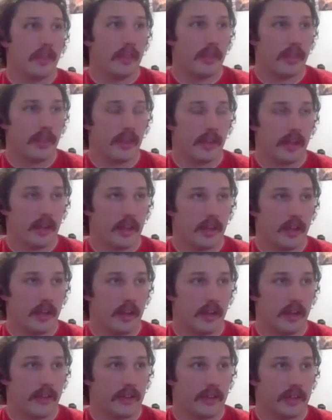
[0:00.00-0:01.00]

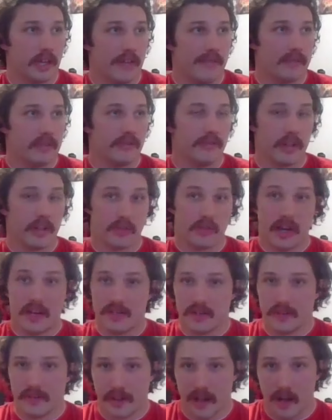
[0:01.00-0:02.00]
the level of
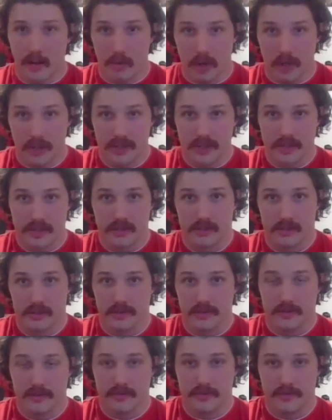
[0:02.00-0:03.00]
aggression that I wanted
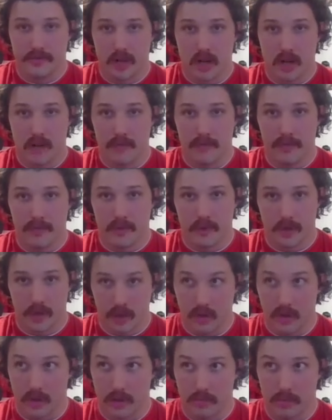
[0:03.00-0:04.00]
from the
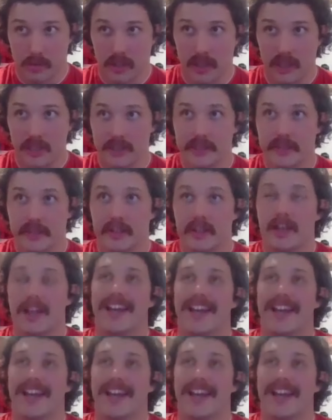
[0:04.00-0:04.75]
recorded product.